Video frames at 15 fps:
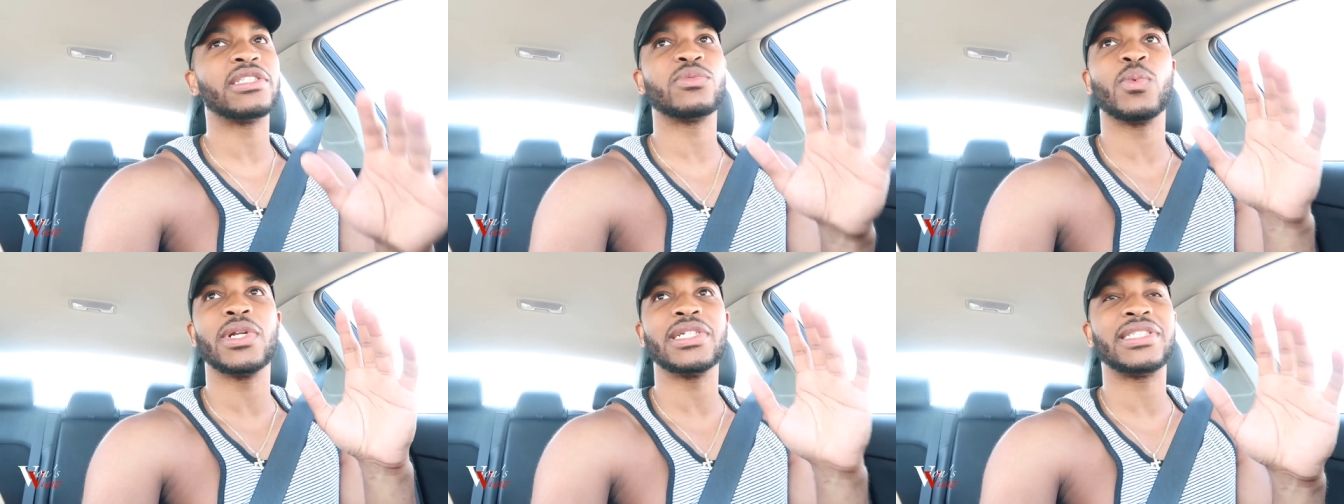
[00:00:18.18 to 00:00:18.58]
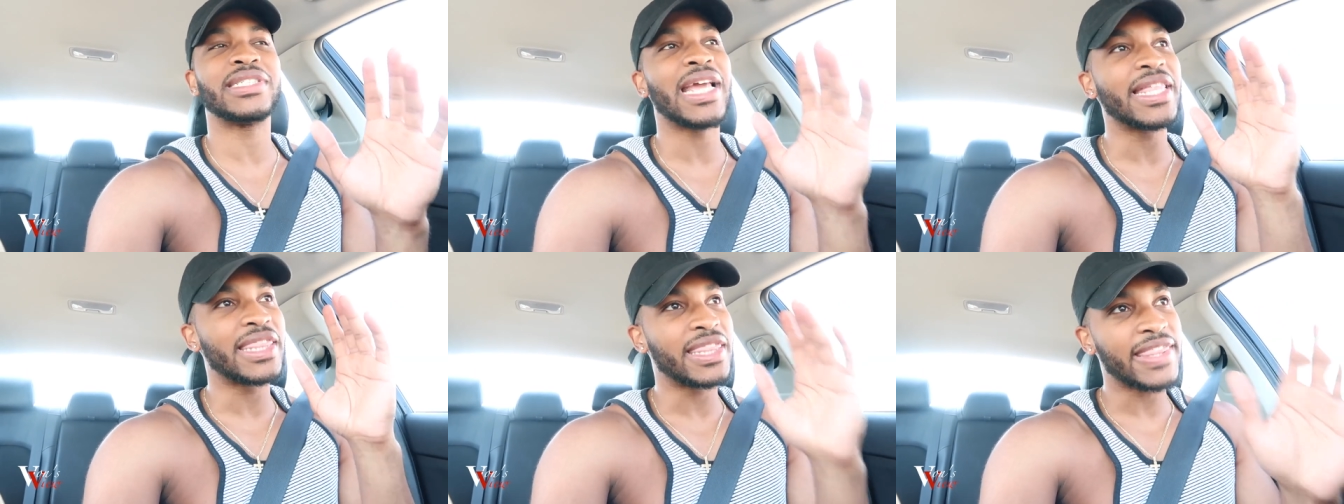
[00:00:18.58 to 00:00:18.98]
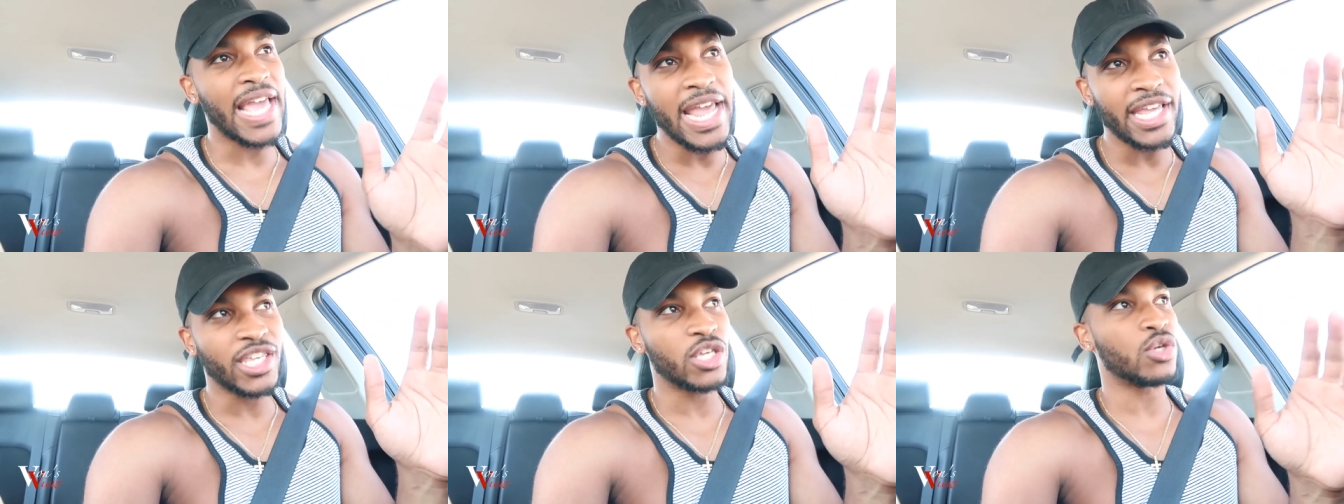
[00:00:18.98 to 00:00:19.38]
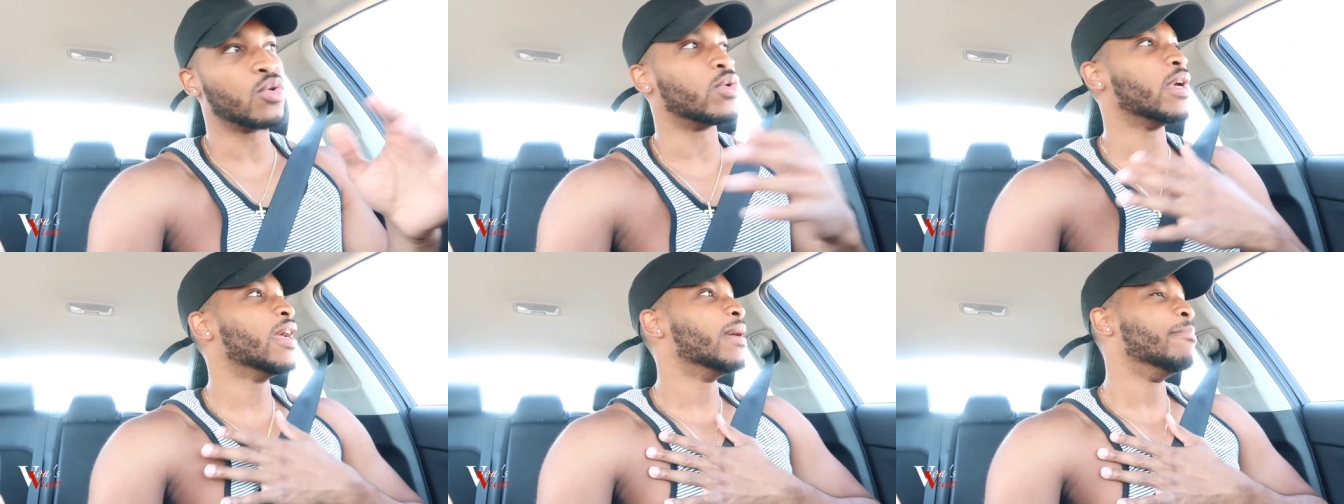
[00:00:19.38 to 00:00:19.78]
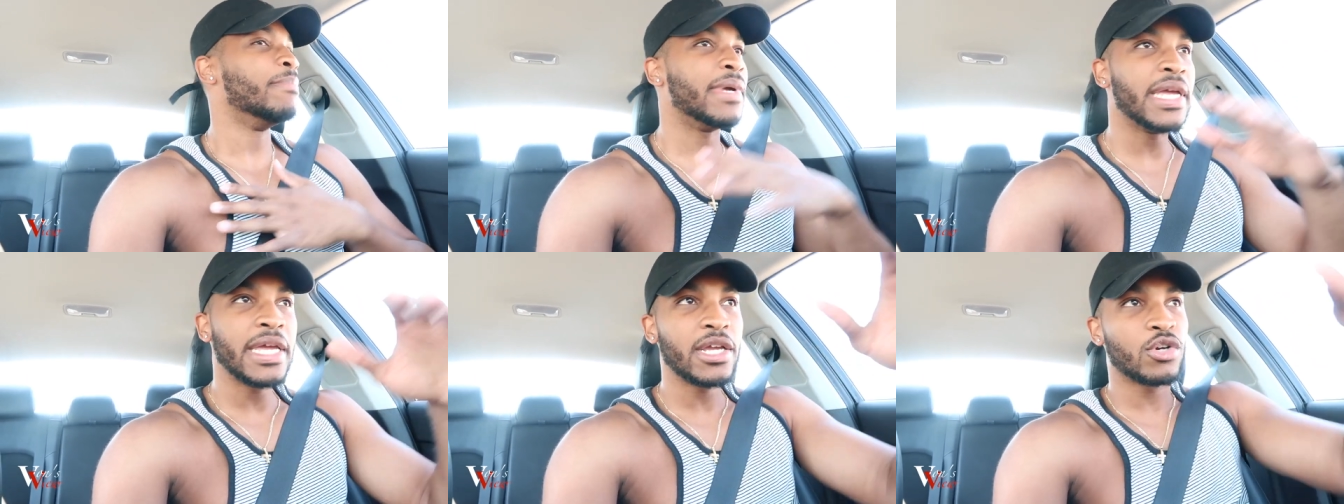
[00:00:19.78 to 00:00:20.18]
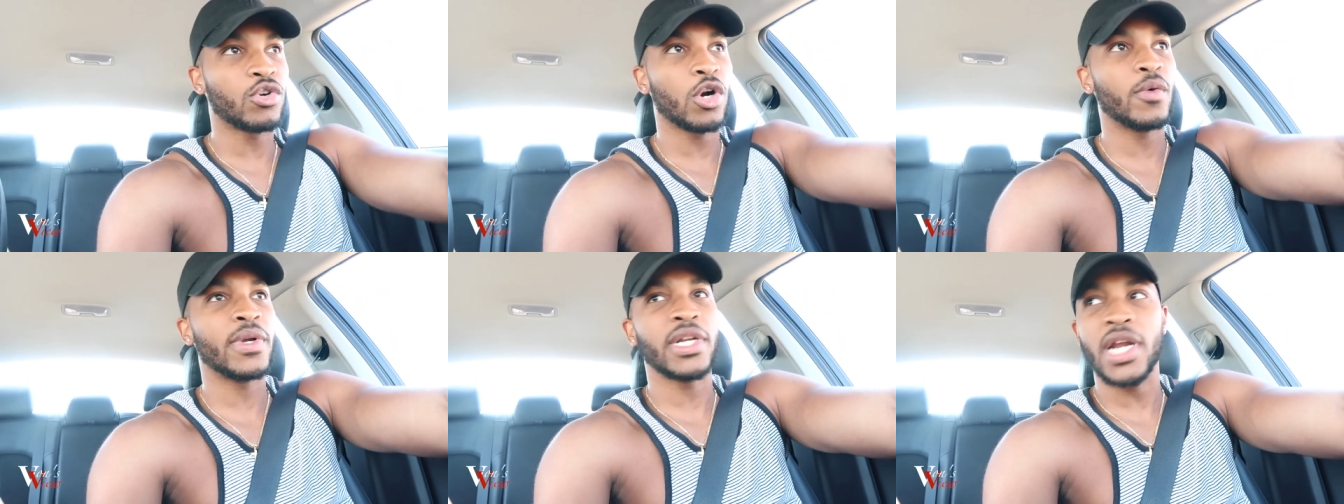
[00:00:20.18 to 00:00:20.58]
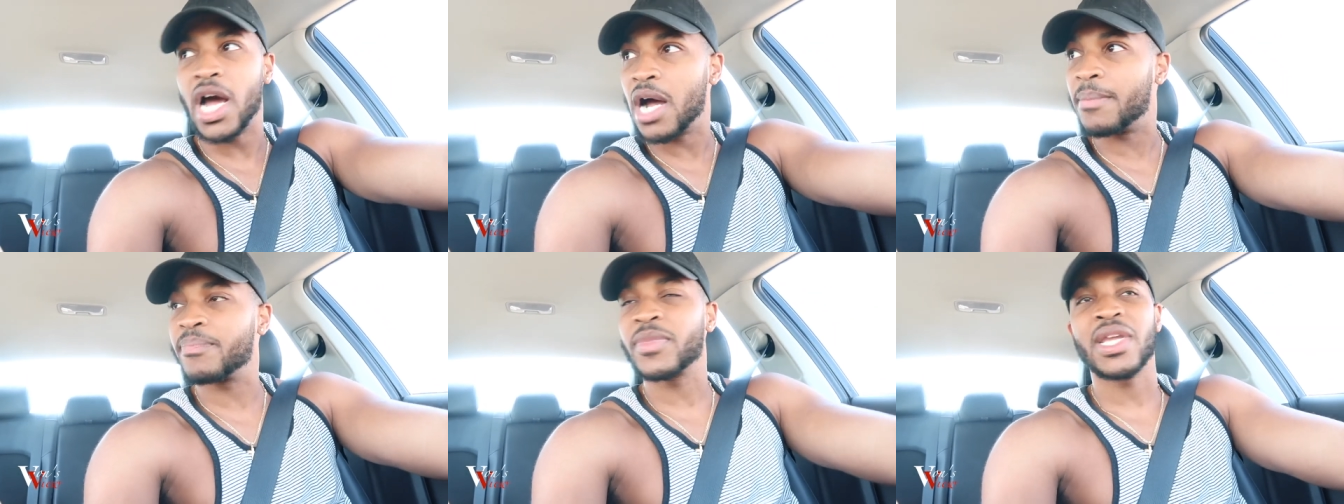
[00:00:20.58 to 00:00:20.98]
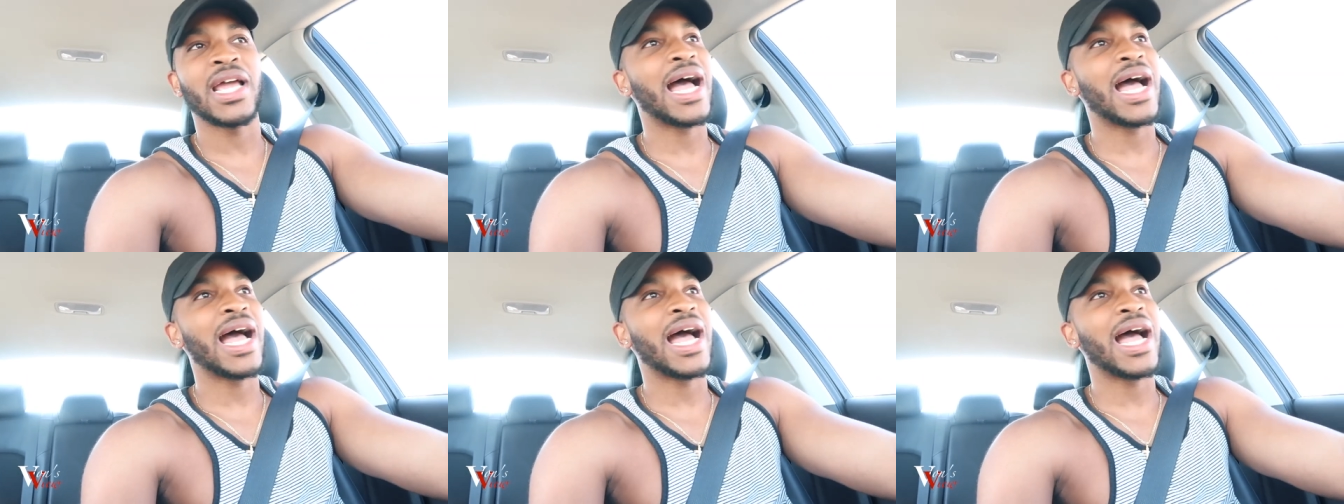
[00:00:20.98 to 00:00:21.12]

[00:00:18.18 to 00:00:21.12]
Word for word: I just want to say thank you. Me growing up,